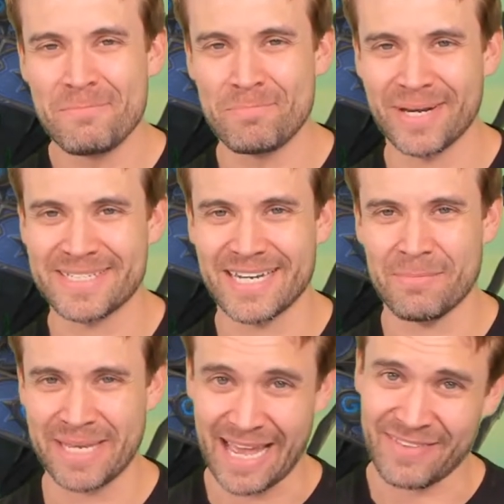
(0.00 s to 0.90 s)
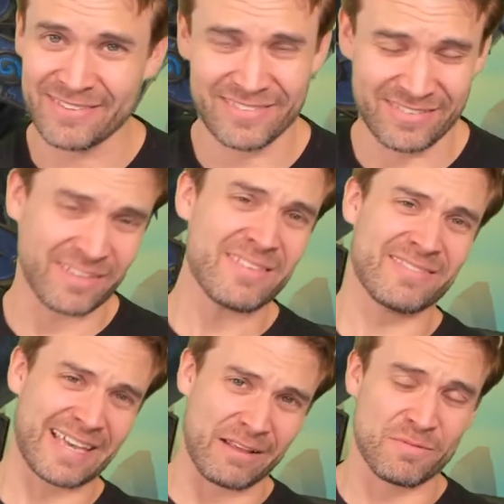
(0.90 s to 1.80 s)
But yeah, this doesn't
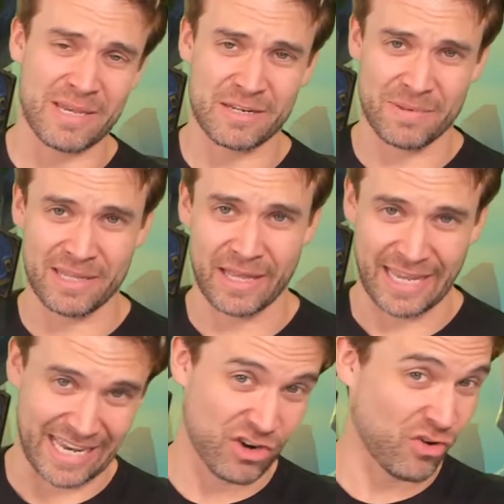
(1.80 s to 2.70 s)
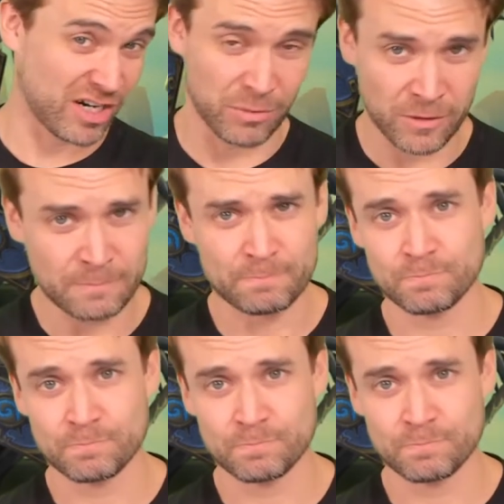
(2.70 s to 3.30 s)
stand out to me to be like incredible.